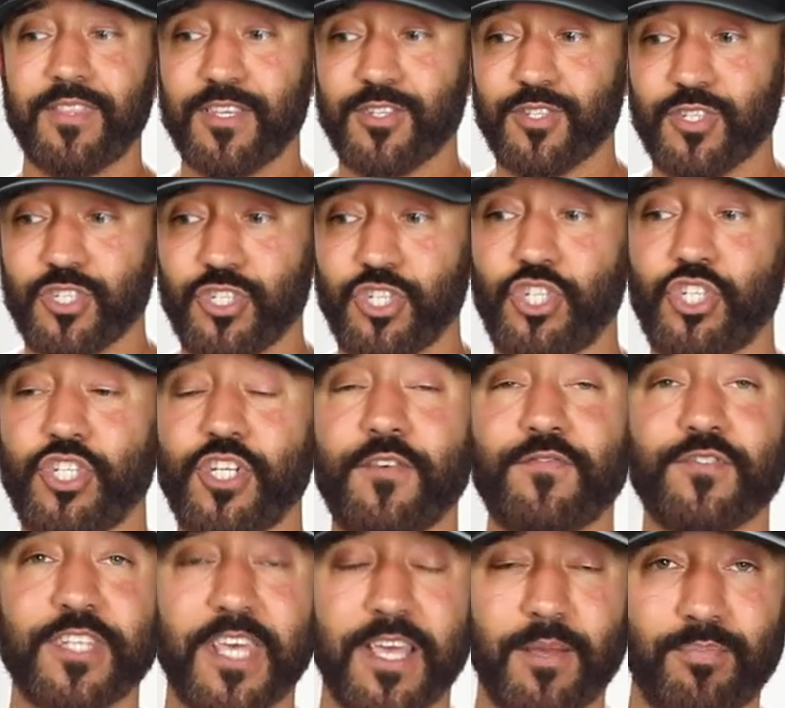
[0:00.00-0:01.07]
this
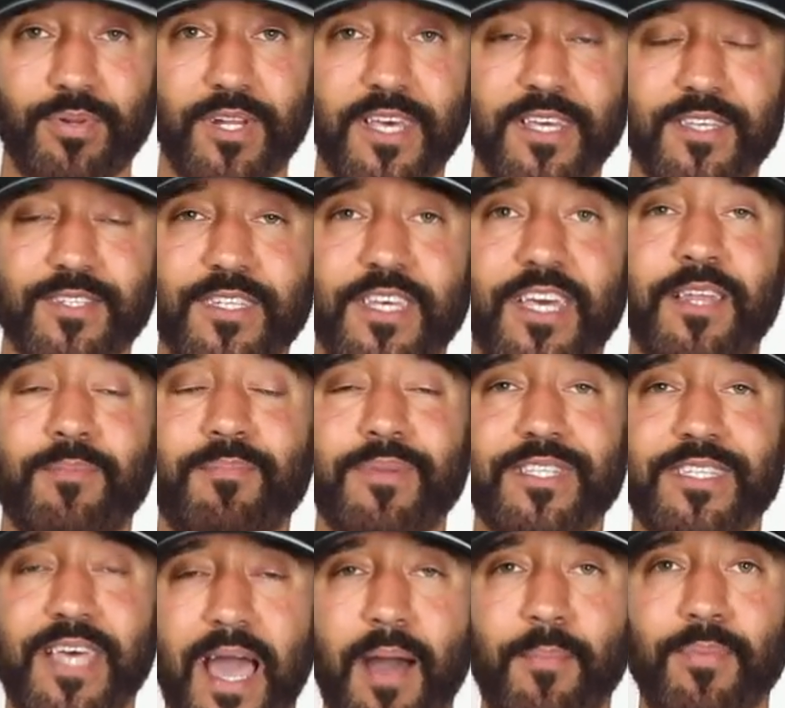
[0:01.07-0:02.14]
shift take place in
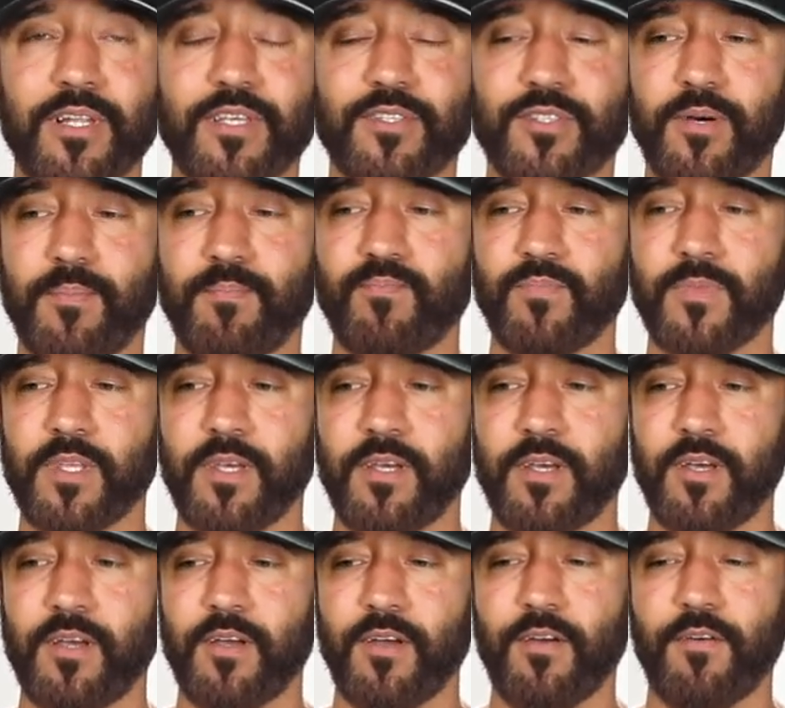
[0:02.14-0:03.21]
metabolism
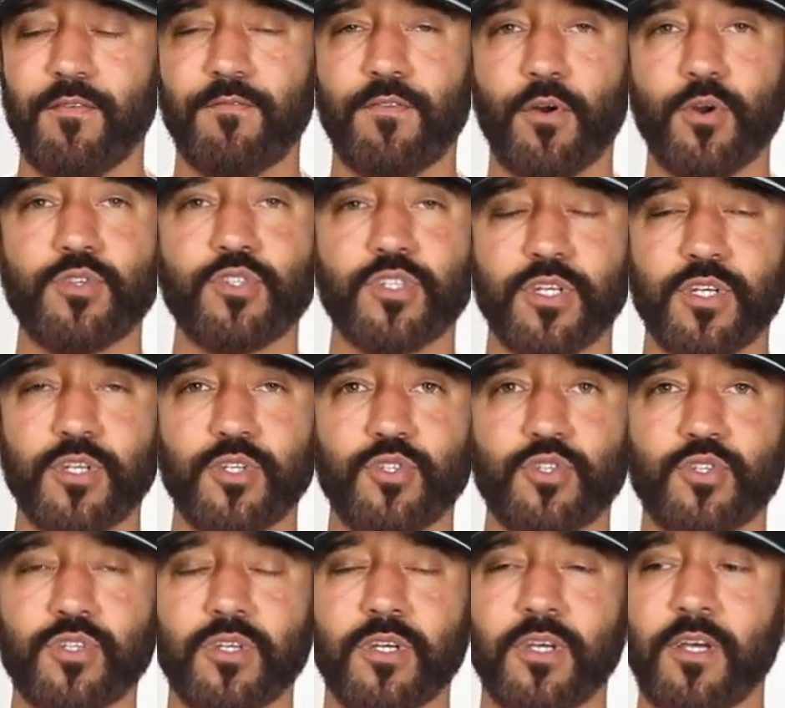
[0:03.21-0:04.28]

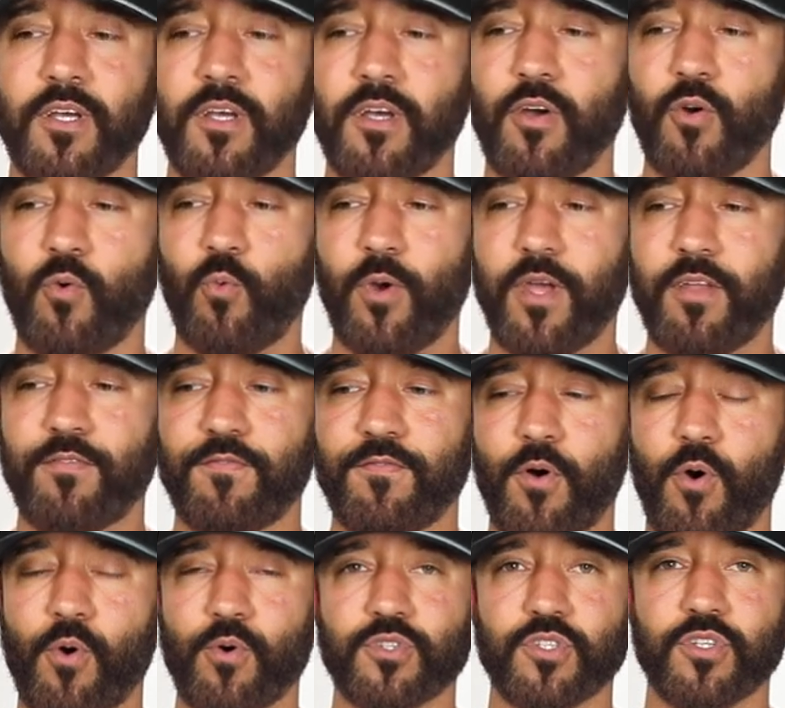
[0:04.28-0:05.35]
versus when
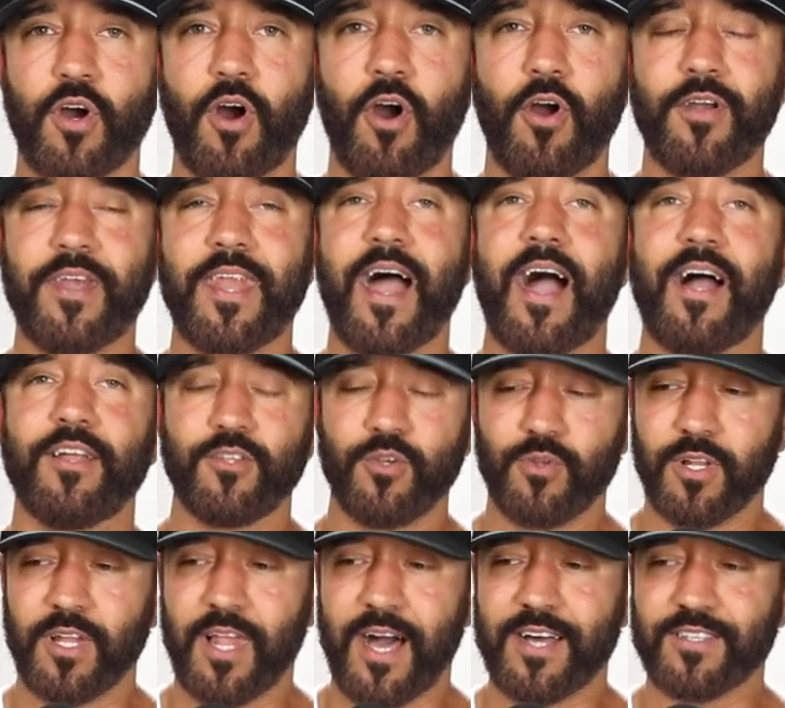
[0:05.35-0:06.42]
folks are not
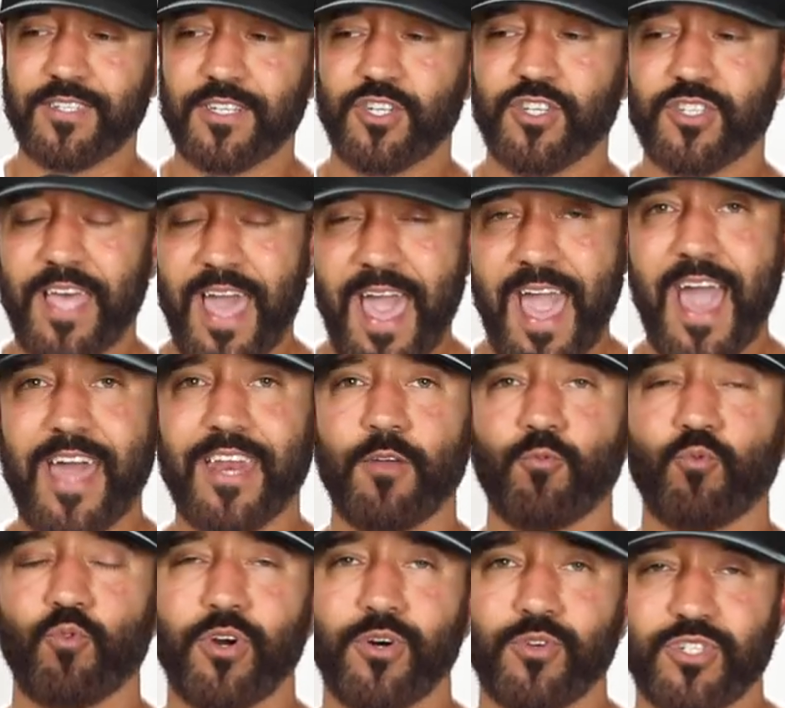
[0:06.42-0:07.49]
utilizing, just adding
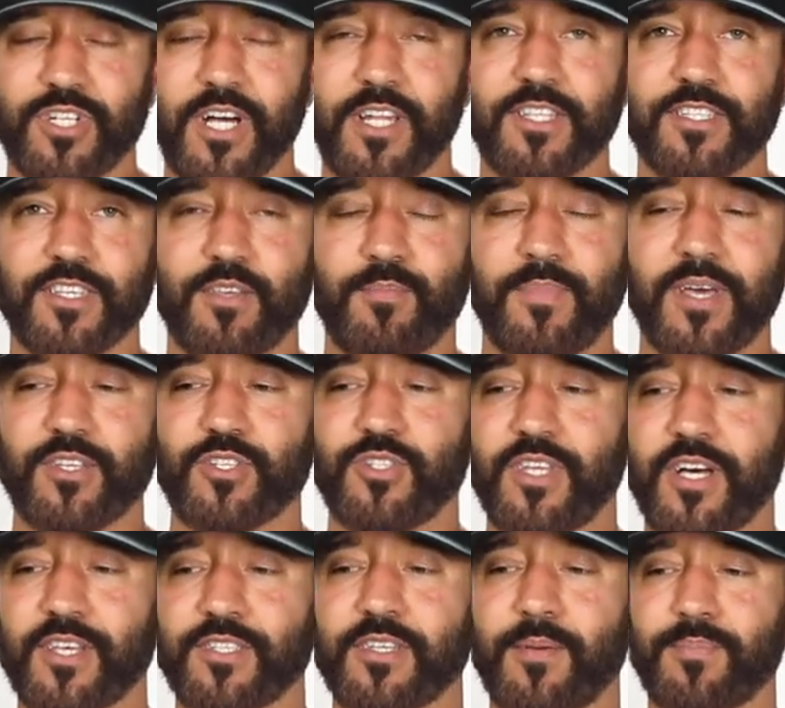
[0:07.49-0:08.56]
royal jelly to the mix
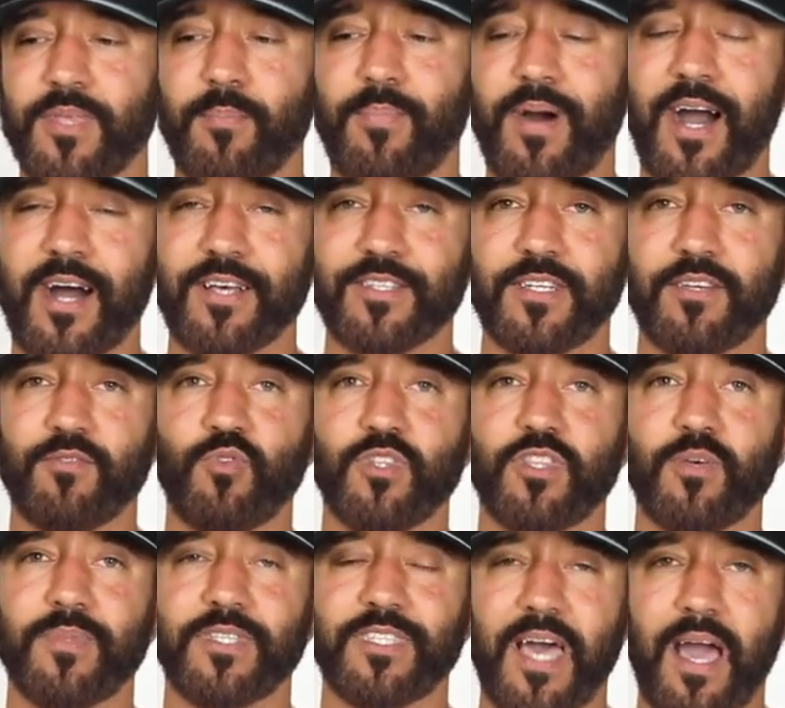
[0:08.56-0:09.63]
does something positive with the
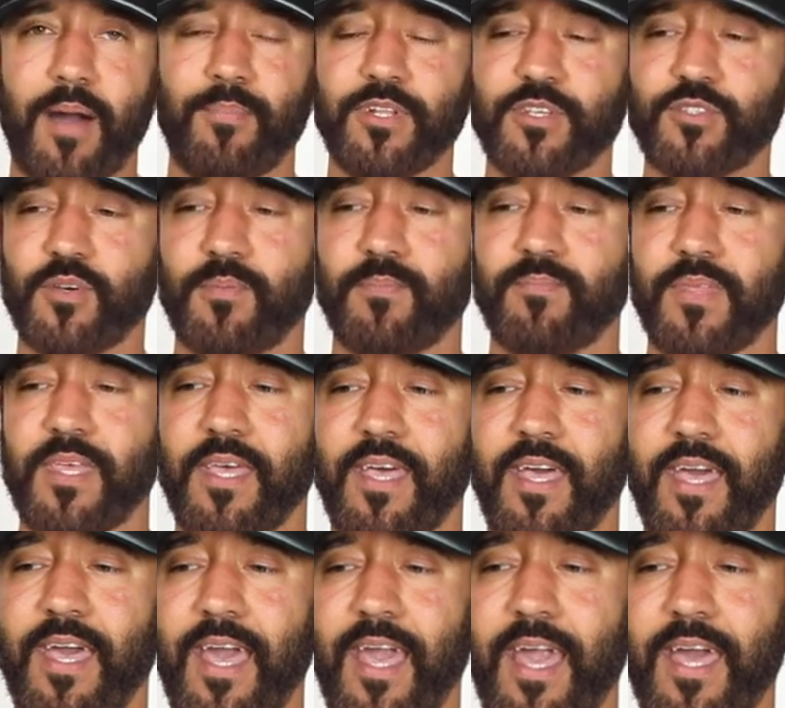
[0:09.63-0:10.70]
metabolism
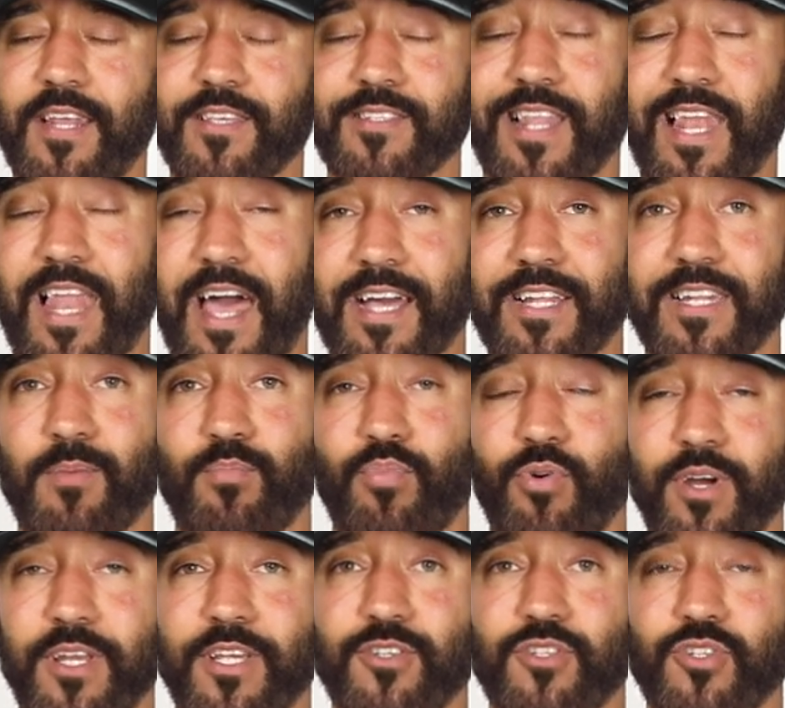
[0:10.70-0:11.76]
and is likely
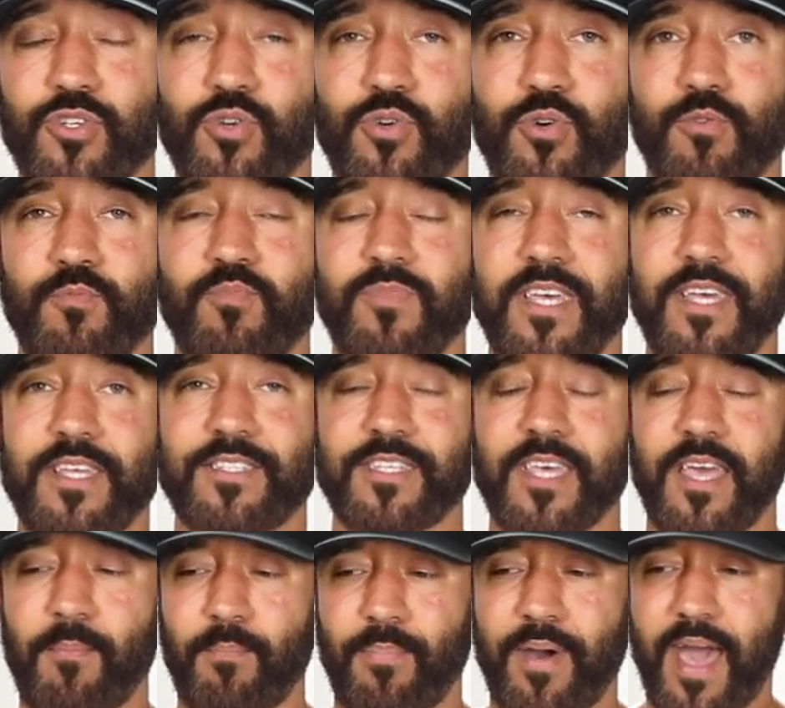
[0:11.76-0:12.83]
pointing to its
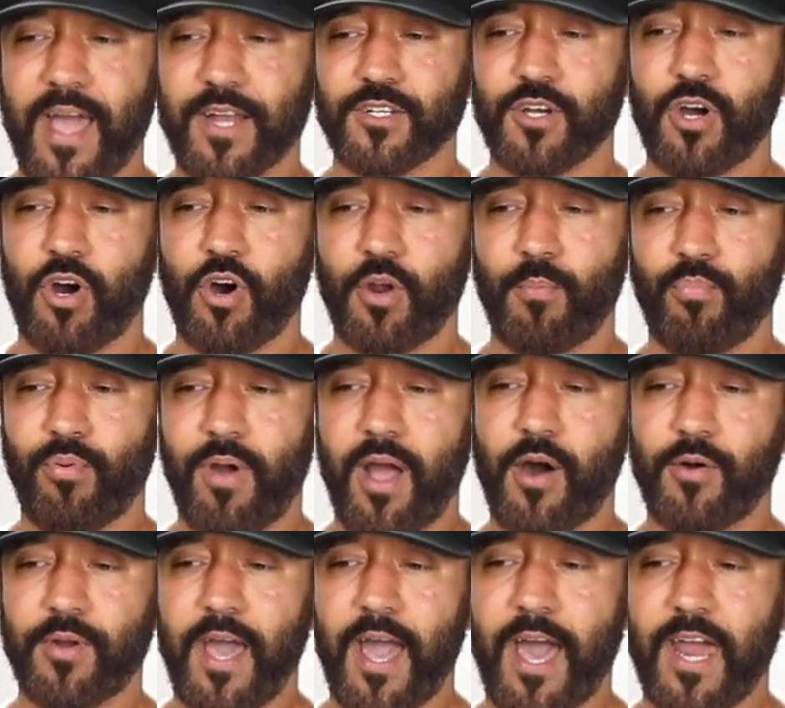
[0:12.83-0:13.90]
impact on
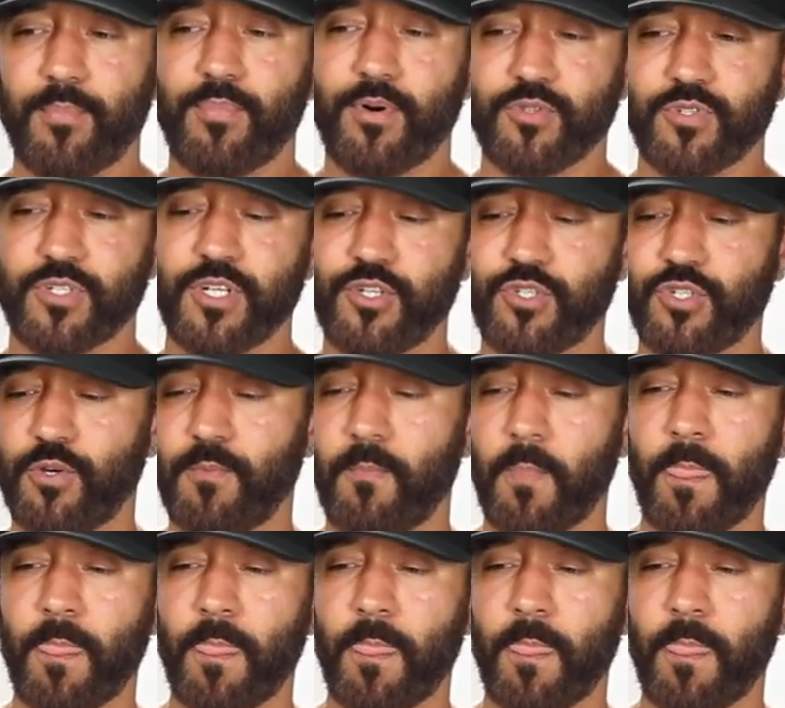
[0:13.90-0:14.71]
brown adipose tissue.